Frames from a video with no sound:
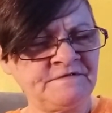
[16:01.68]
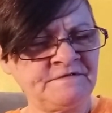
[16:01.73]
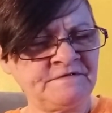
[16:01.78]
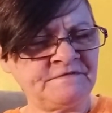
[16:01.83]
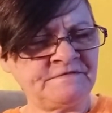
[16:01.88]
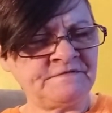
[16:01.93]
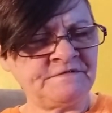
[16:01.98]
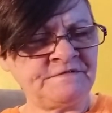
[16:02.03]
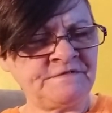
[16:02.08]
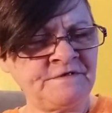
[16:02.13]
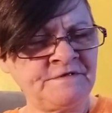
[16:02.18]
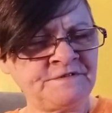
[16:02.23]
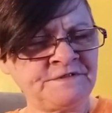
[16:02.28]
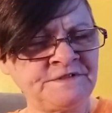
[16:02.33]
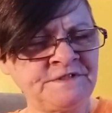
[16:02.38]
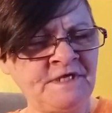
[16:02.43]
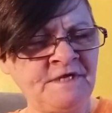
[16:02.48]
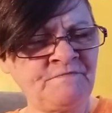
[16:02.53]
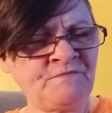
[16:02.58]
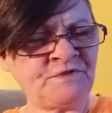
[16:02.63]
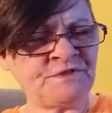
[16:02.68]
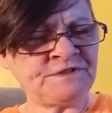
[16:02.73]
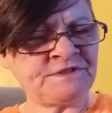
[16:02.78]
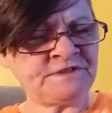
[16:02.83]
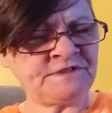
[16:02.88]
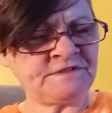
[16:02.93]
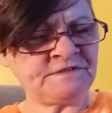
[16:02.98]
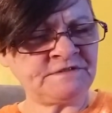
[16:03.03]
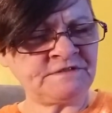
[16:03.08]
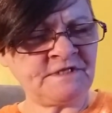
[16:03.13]
You know, some
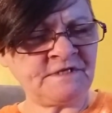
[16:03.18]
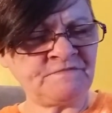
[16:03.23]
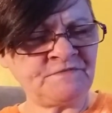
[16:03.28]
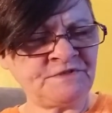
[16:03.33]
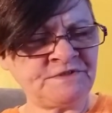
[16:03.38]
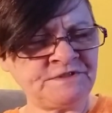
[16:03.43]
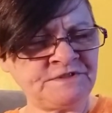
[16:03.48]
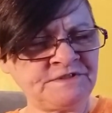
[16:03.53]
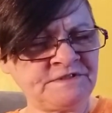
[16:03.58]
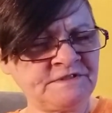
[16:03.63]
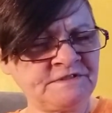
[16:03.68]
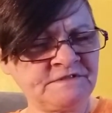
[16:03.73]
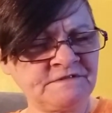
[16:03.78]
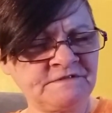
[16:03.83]
was